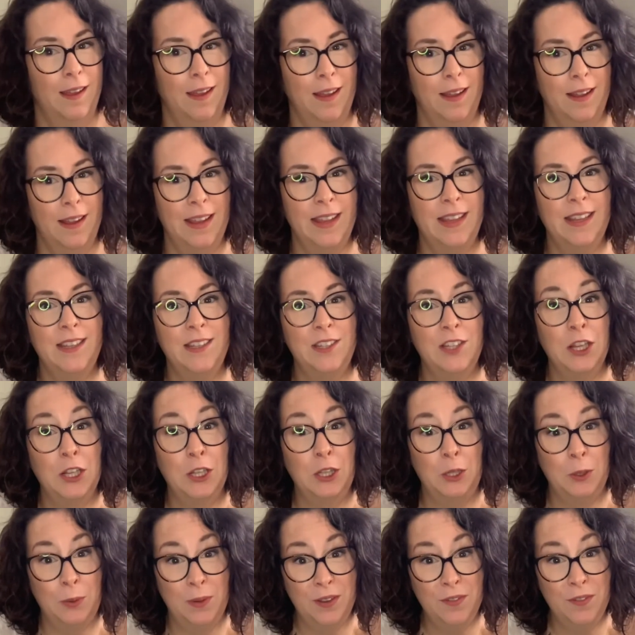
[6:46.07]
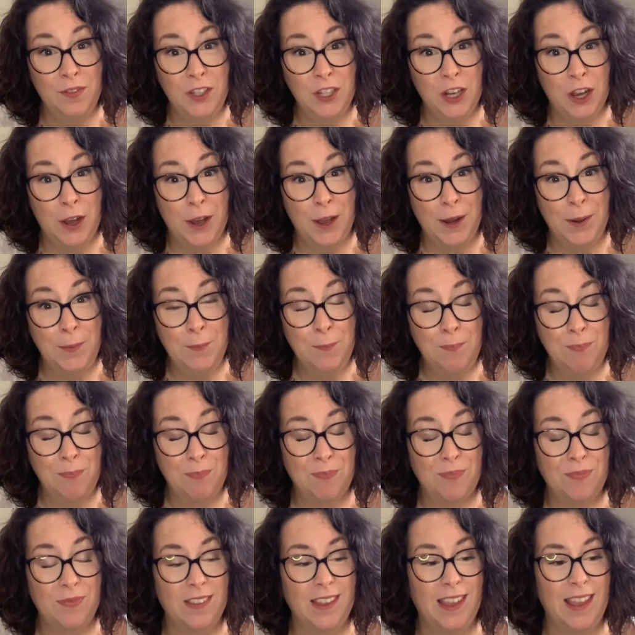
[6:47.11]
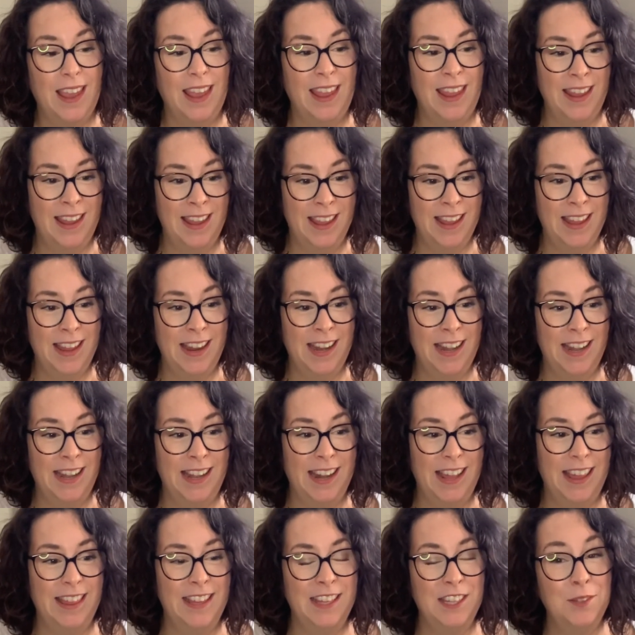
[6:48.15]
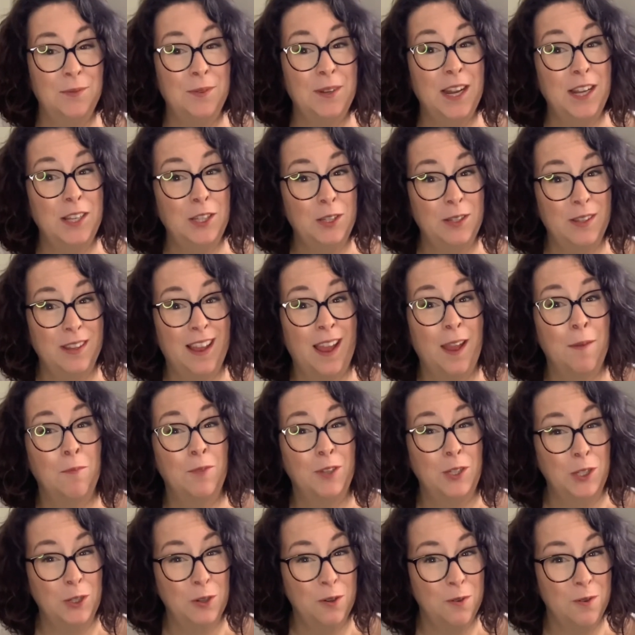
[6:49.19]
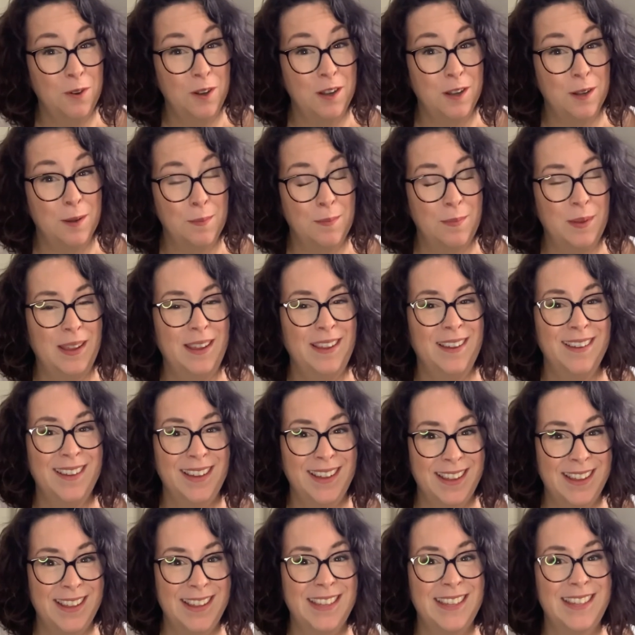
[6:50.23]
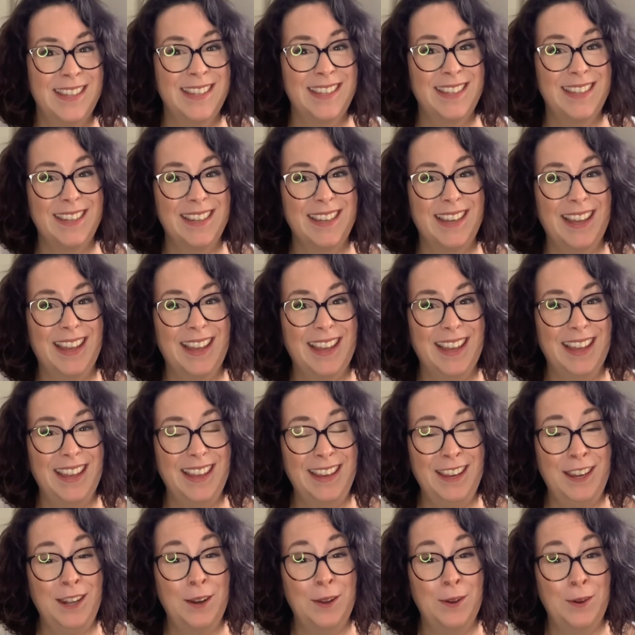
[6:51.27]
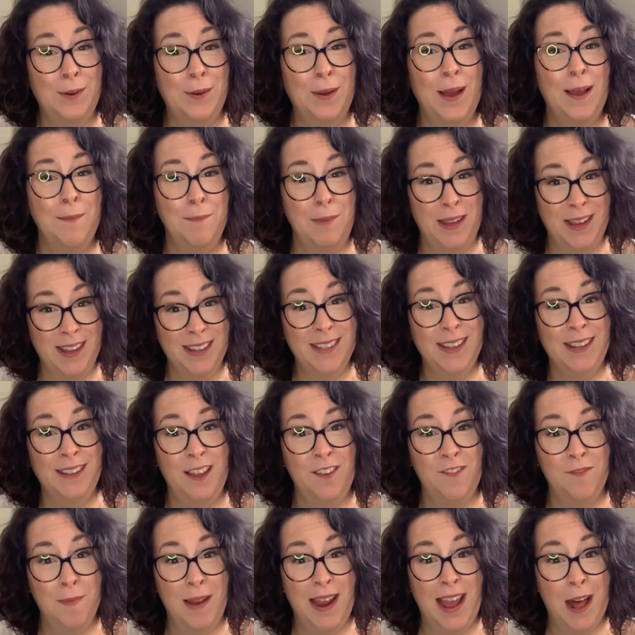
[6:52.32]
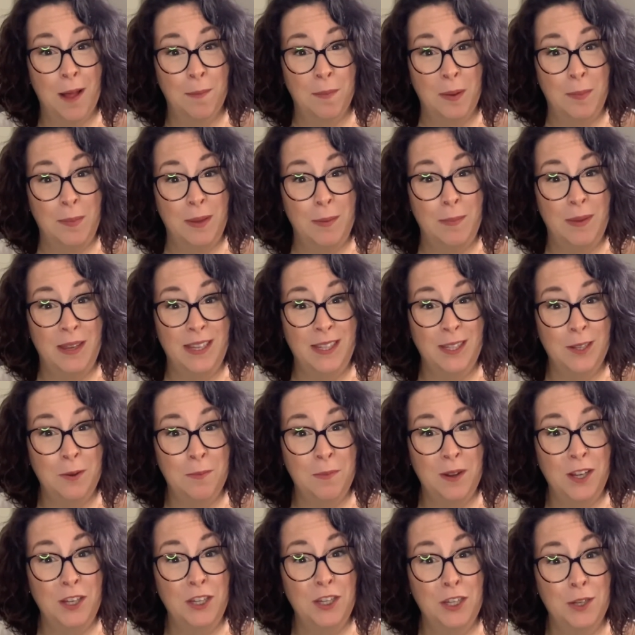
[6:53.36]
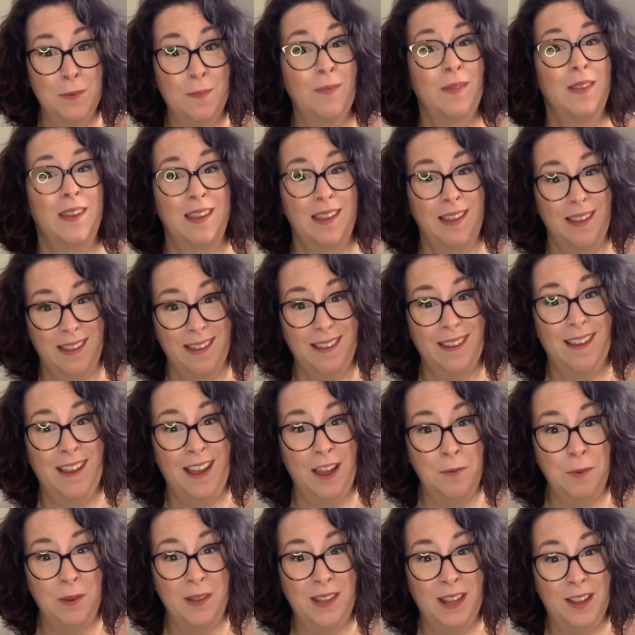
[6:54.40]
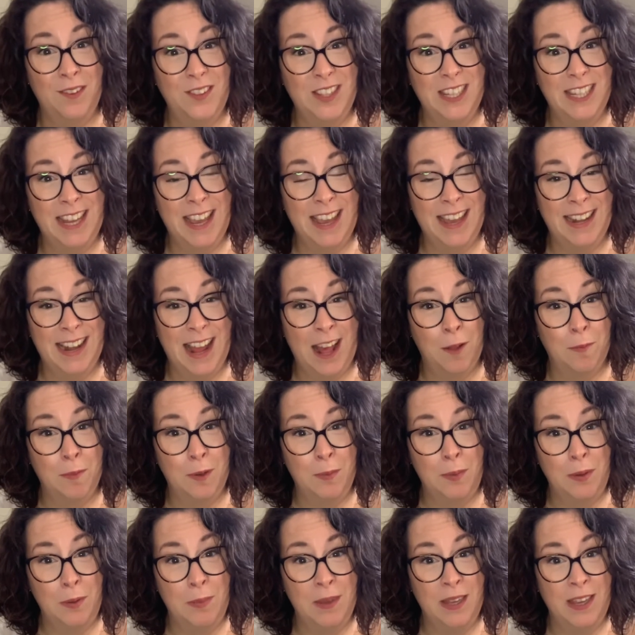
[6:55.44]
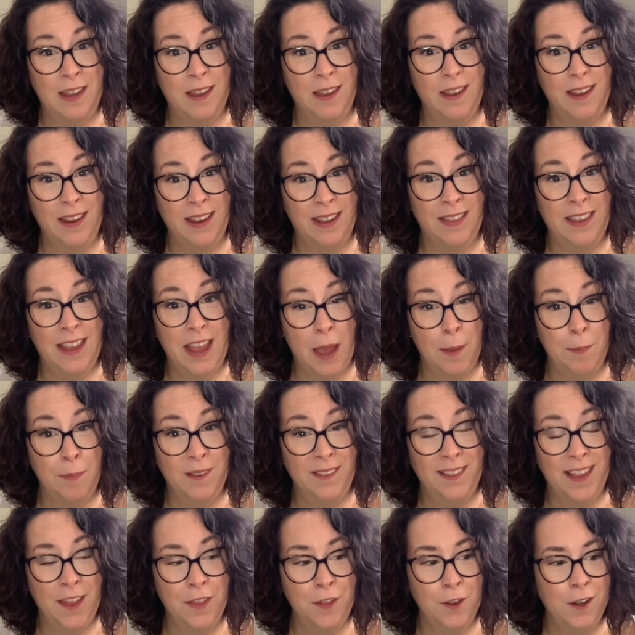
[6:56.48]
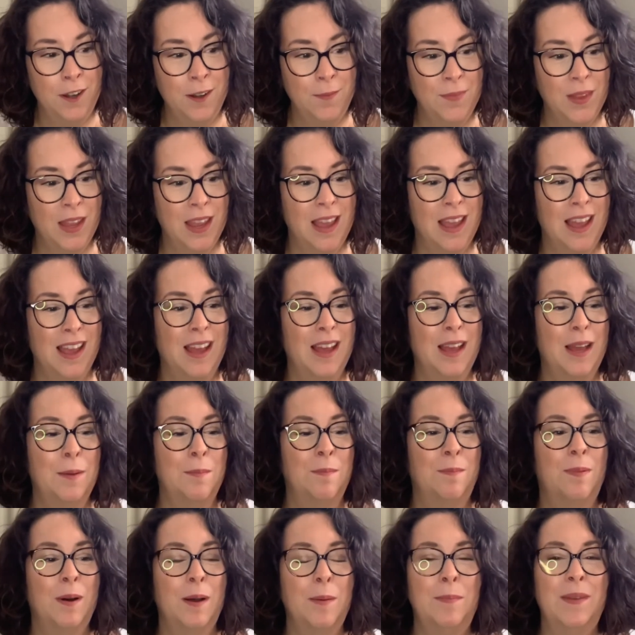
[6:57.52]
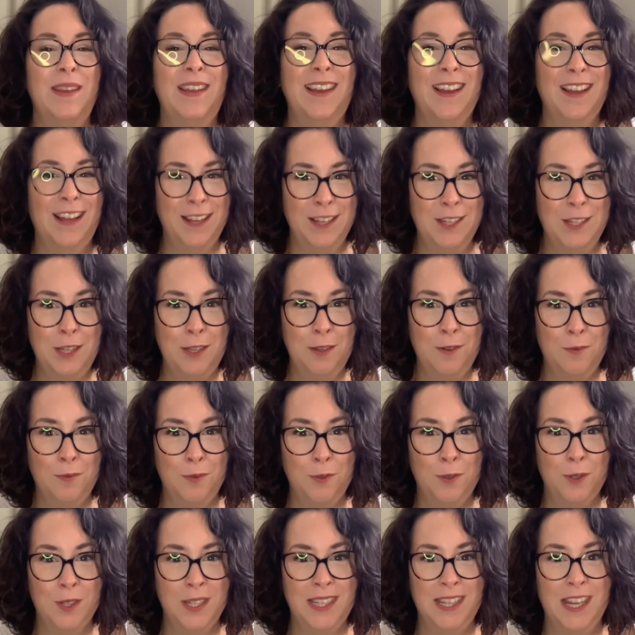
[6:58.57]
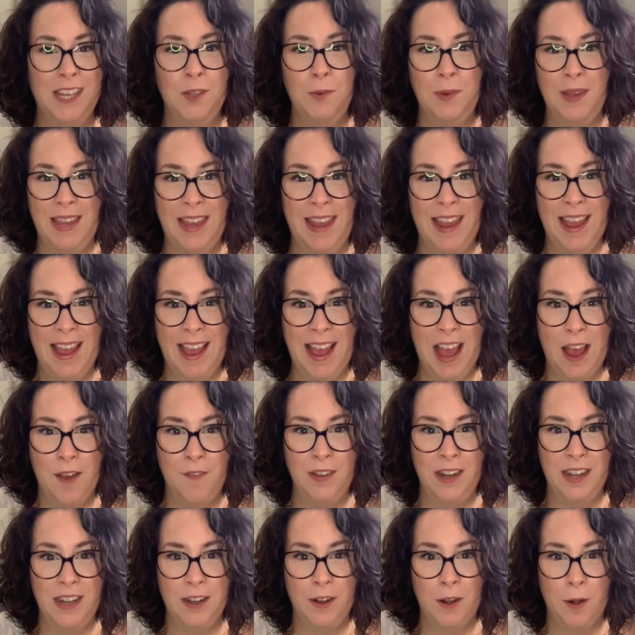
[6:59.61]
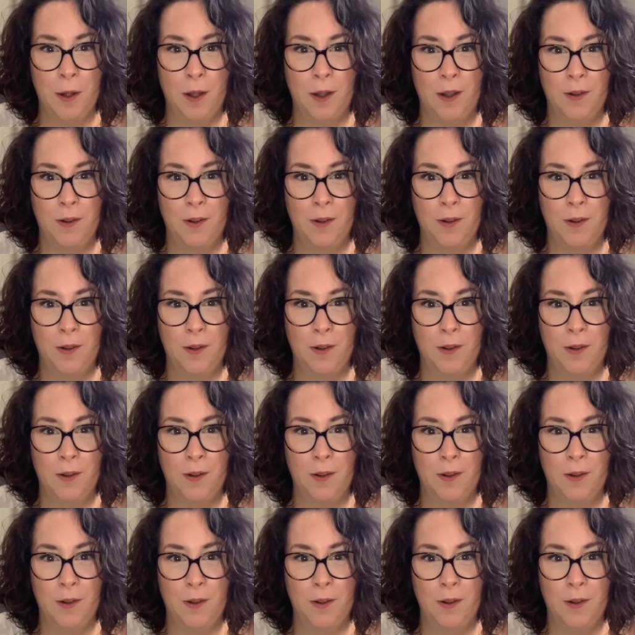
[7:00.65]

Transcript: is Louis Vuitton. And this one I, I was torn because, you know, because I love my Alma BB so much, I would love to get an Alma BB in the epi leather. But because the rule says we can't have it in our